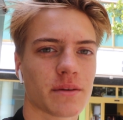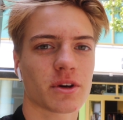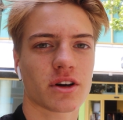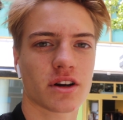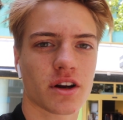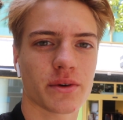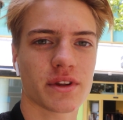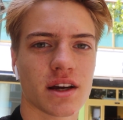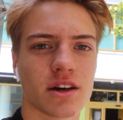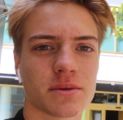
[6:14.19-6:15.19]
I'm not going to go
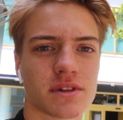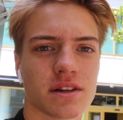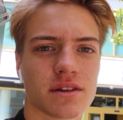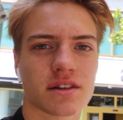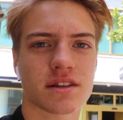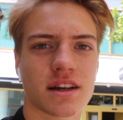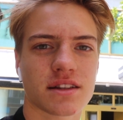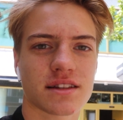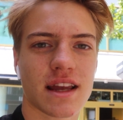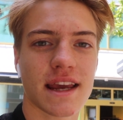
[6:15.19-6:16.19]
in there obviously because I
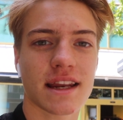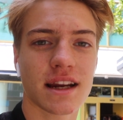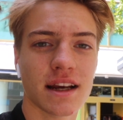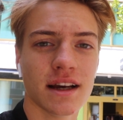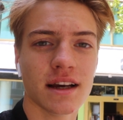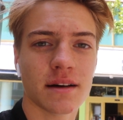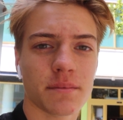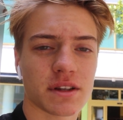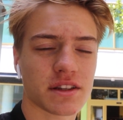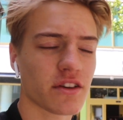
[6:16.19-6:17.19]
just ate
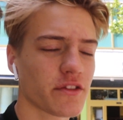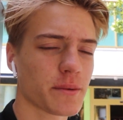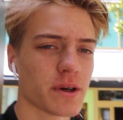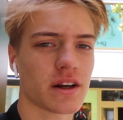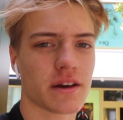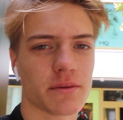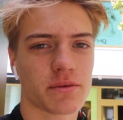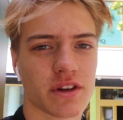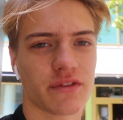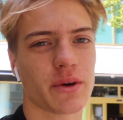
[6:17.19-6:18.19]
myself, but I
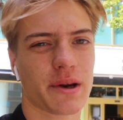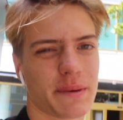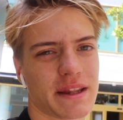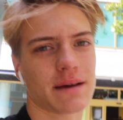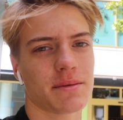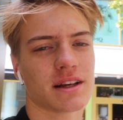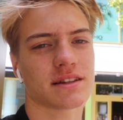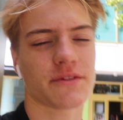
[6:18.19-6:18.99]
definitely recommend that place.